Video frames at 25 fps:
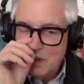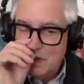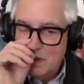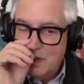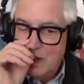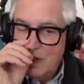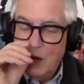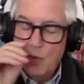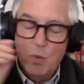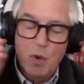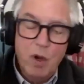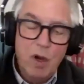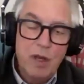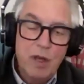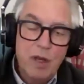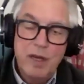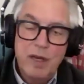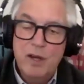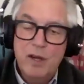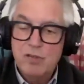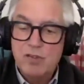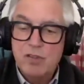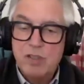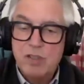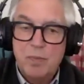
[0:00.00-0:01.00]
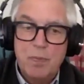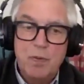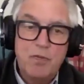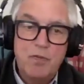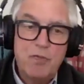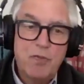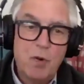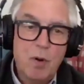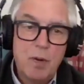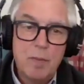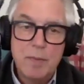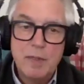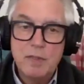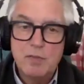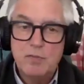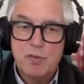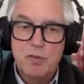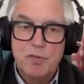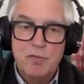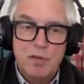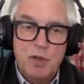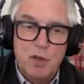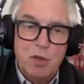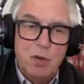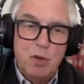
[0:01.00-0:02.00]
day one. Here's the performance
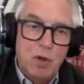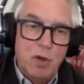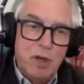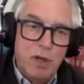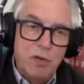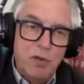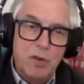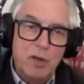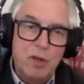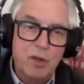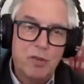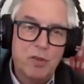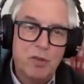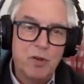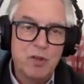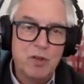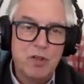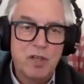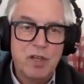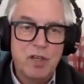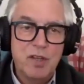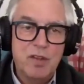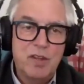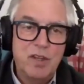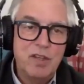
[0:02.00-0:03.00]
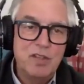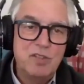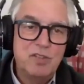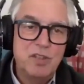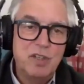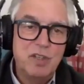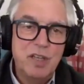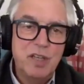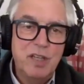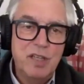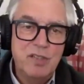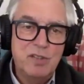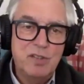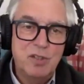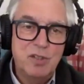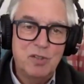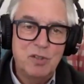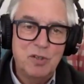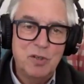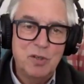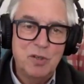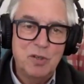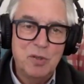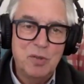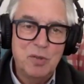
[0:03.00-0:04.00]
review. Here are the 13 things you need to
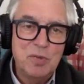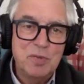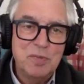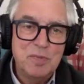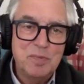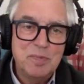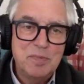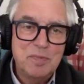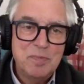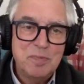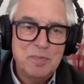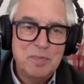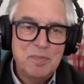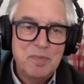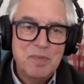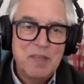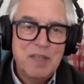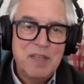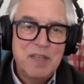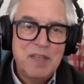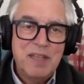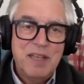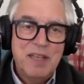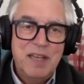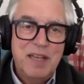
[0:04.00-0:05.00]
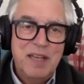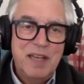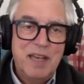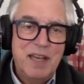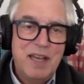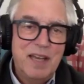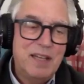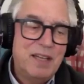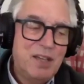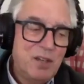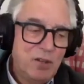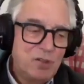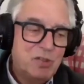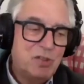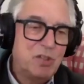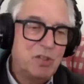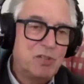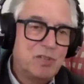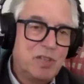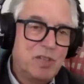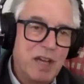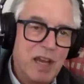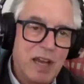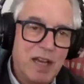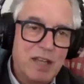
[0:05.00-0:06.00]
do. And here's your
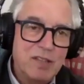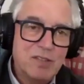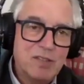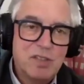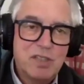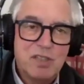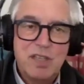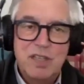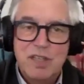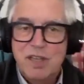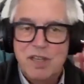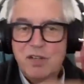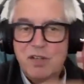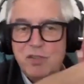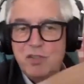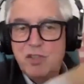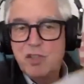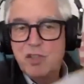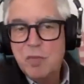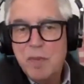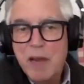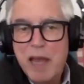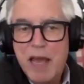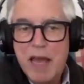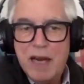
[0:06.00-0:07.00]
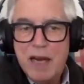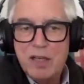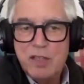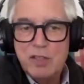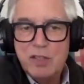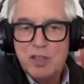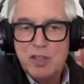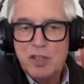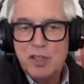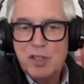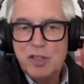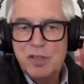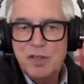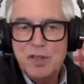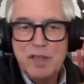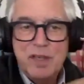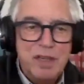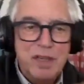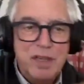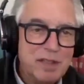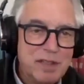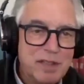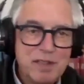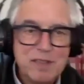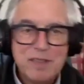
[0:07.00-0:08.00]
desk and here's your manager
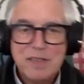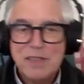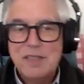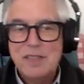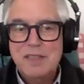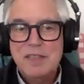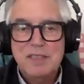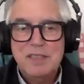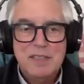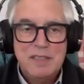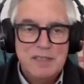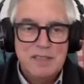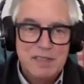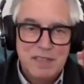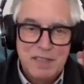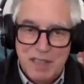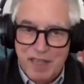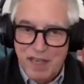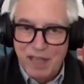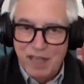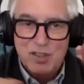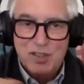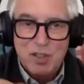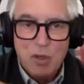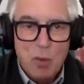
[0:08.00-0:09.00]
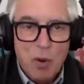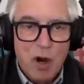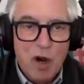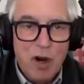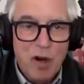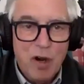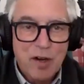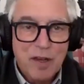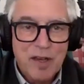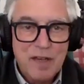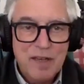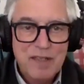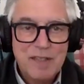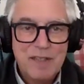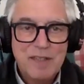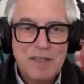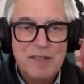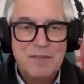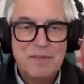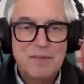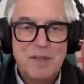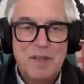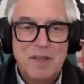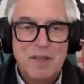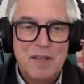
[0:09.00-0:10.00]
and get to work.
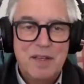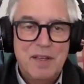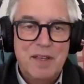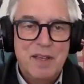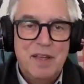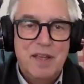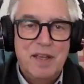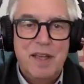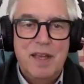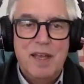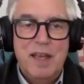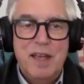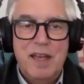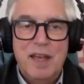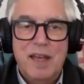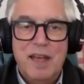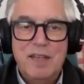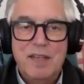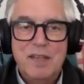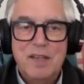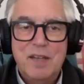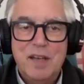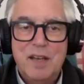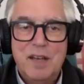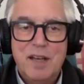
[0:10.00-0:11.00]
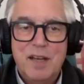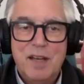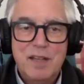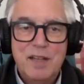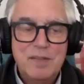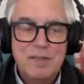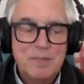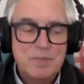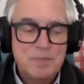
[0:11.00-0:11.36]
And, uh,